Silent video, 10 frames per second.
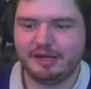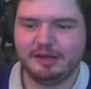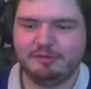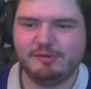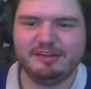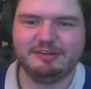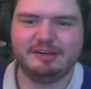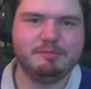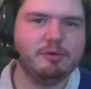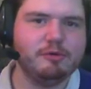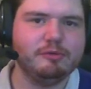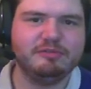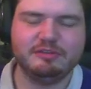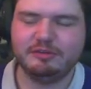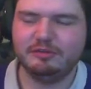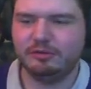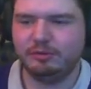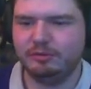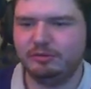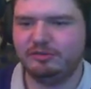and he had recently moved
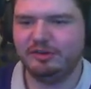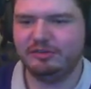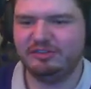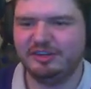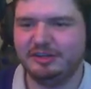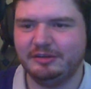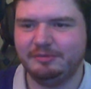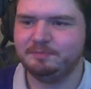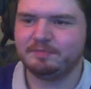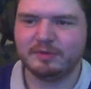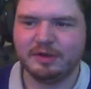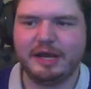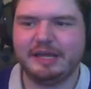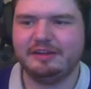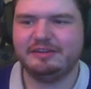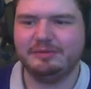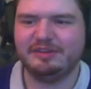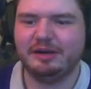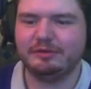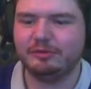to Chelsea, and I guess he was
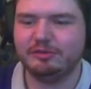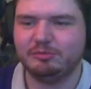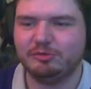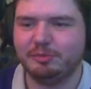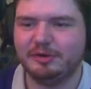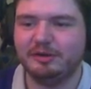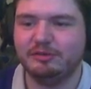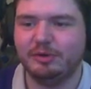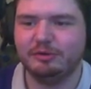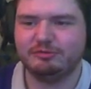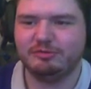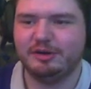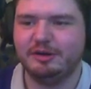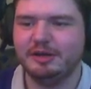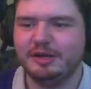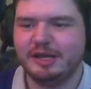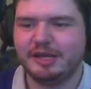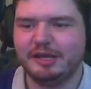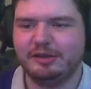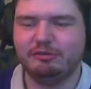out doing some shopping as well, trying to
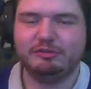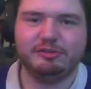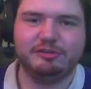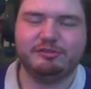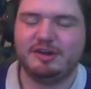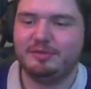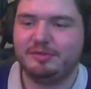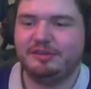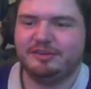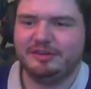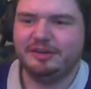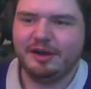get used to the surroundings. And